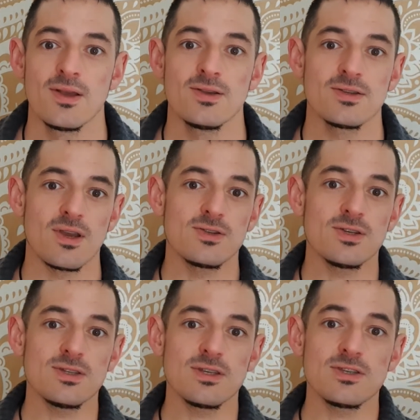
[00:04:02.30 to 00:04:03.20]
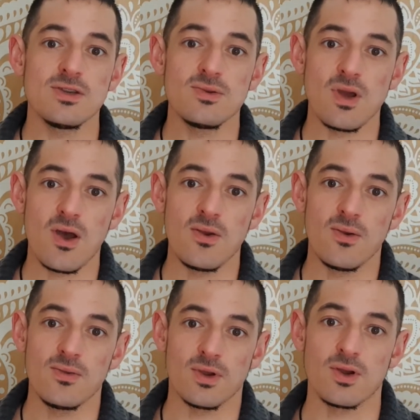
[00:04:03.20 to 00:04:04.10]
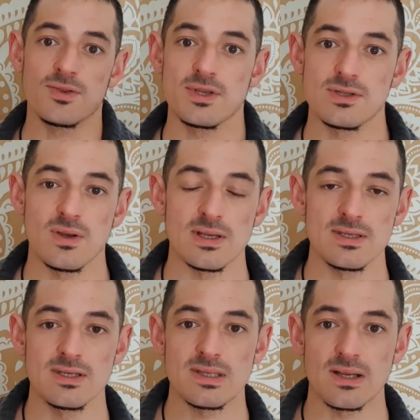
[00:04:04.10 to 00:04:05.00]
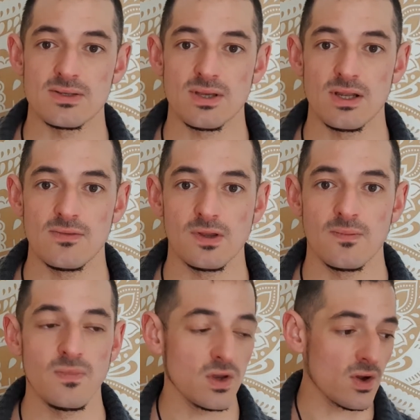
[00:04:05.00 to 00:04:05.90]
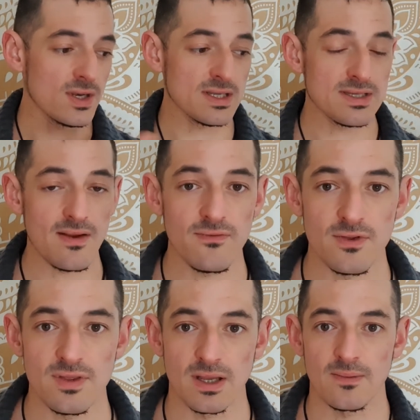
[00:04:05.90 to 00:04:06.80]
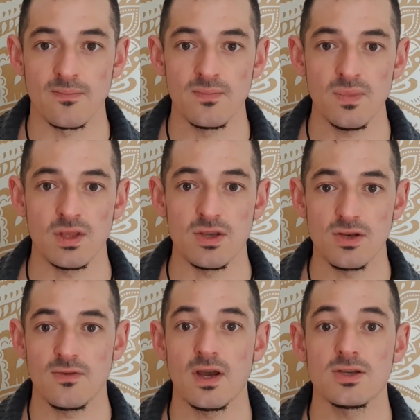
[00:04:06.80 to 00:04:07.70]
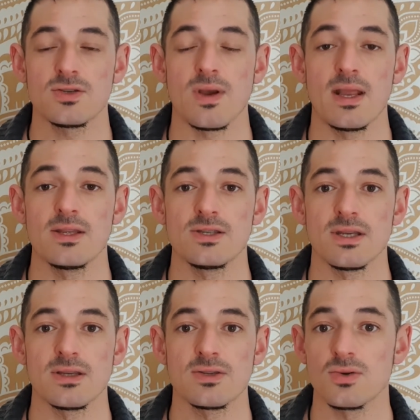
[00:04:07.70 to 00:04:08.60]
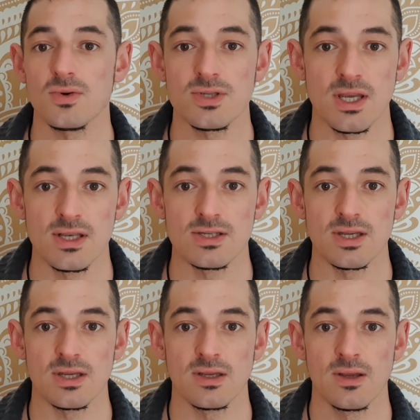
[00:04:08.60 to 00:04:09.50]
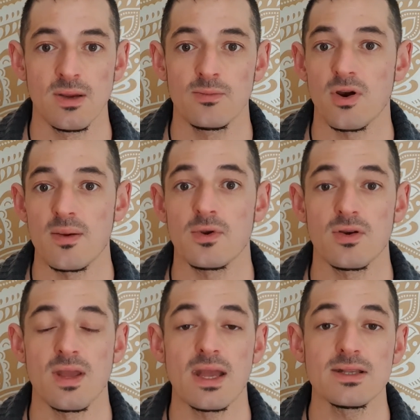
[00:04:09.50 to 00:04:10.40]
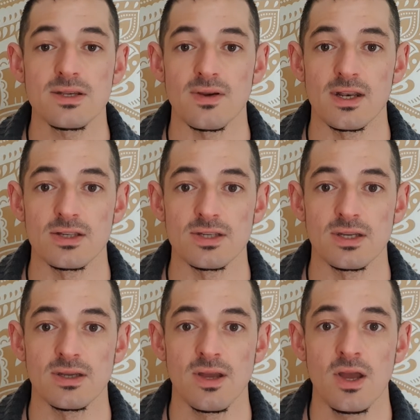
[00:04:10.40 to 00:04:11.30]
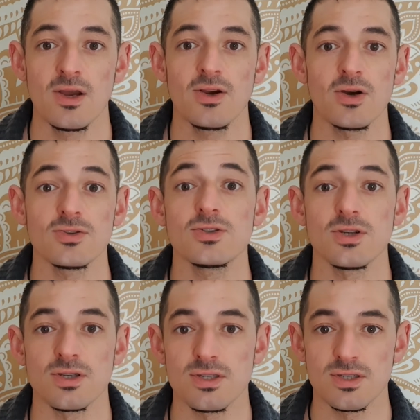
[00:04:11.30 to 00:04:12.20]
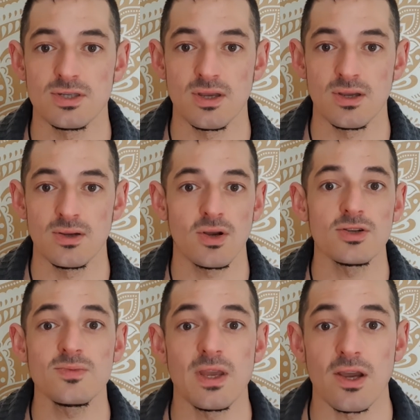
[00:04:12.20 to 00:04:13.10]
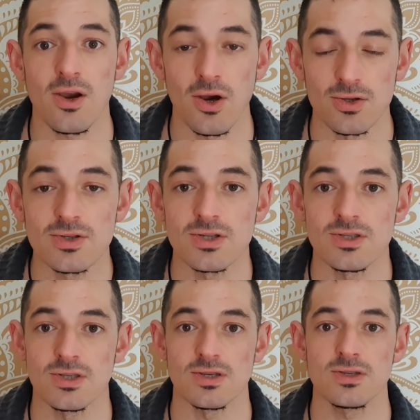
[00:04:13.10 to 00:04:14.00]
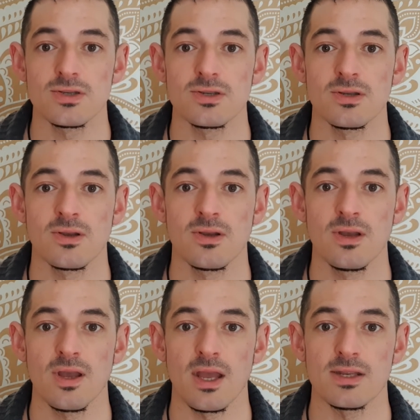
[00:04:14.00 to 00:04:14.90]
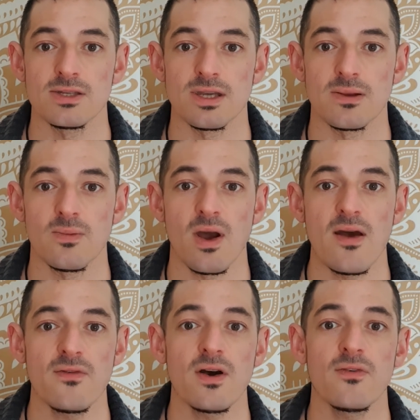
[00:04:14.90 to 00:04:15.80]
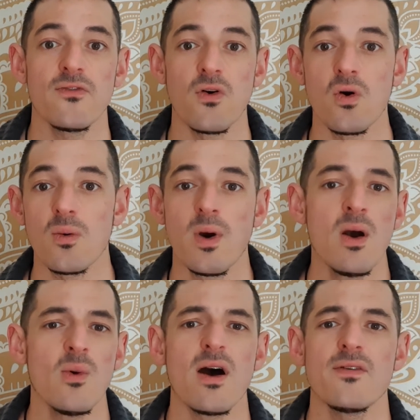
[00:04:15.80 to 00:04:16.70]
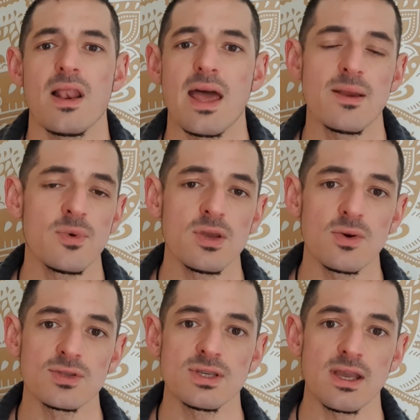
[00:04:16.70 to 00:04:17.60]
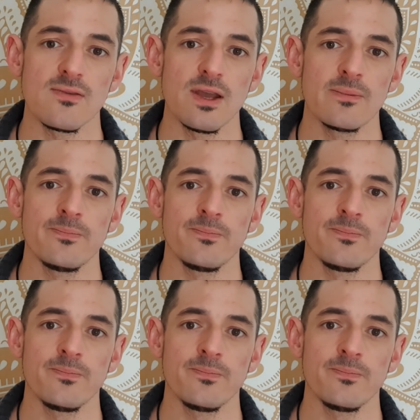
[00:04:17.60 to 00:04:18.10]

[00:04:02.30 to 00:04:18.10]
So just as you know that God does not exist outside of you, that God is everything, the universal energy, source energy, prime creator energy, conscious, cosmic consciousness energy, whatever form, whatever label you want to give it.